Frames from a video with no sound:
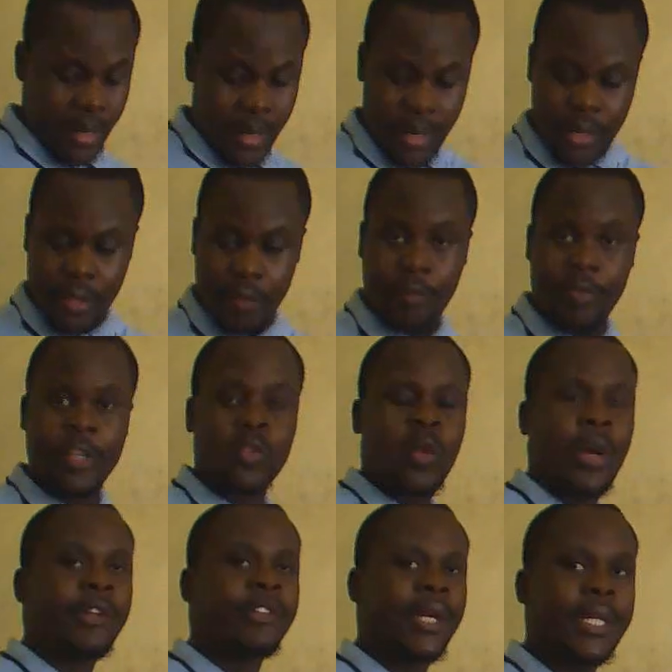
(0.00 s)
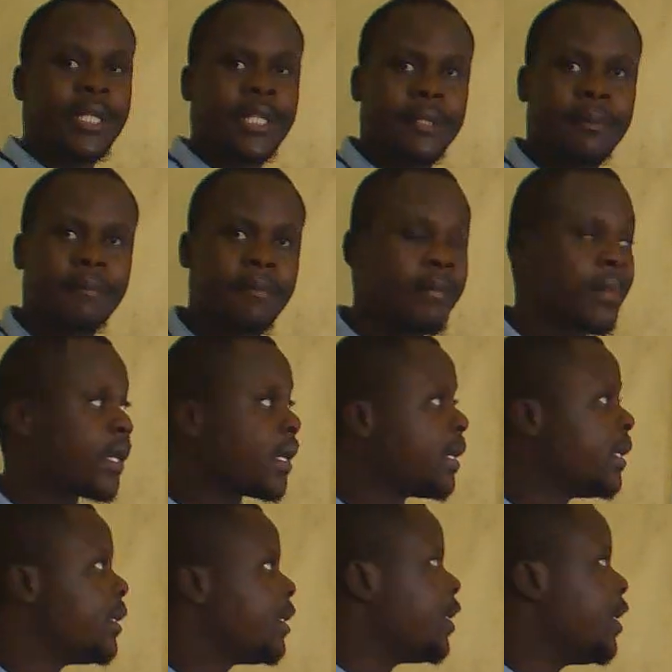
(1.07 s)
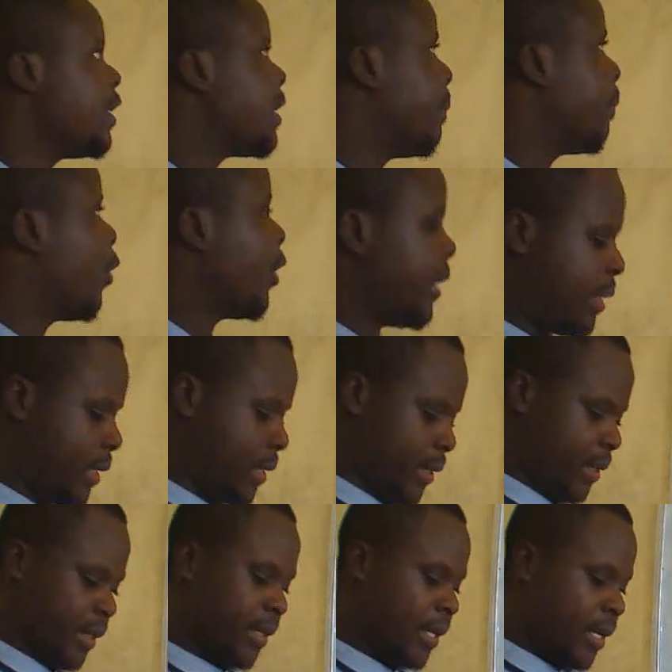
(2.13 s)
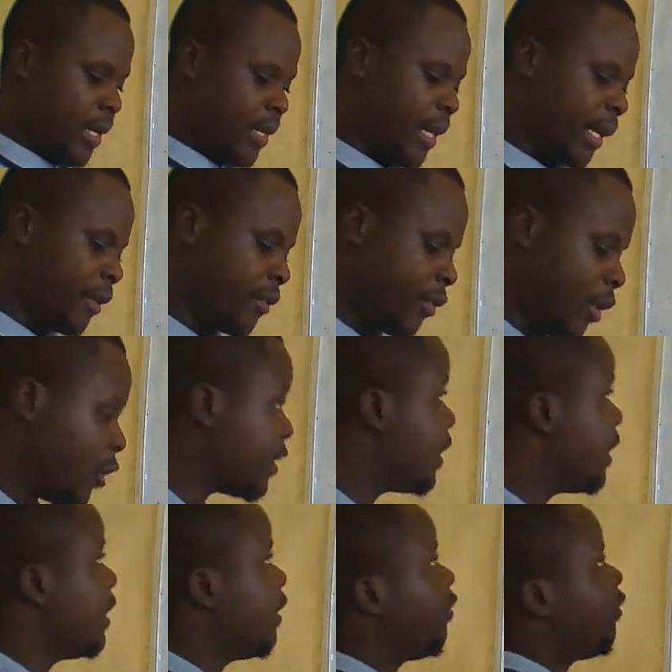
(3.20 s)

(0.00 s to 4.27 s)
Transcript: in the first quadrant. T is a point that is found in the